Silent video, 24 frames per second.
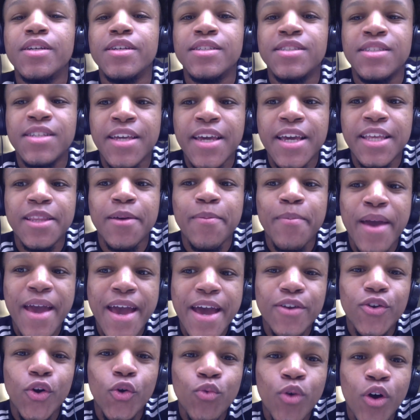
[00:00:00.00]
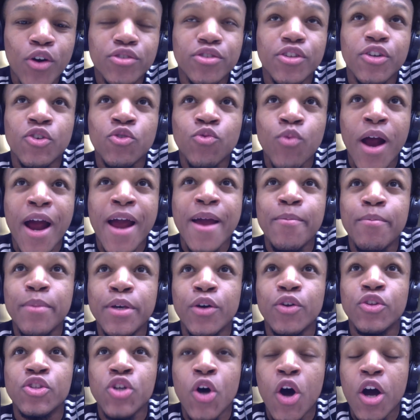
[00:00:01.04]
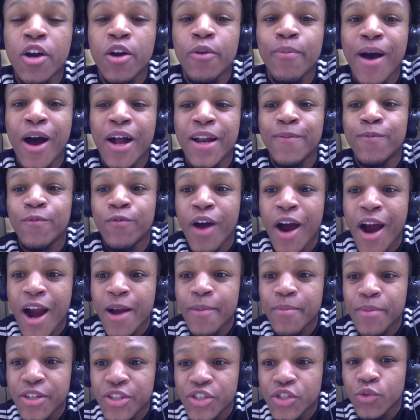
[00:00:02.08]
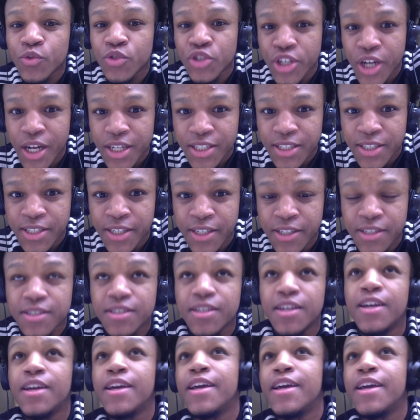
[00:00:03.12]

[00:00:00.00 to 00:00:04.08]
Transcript: Seeing the man who wrote the crime bill talk about environmental justice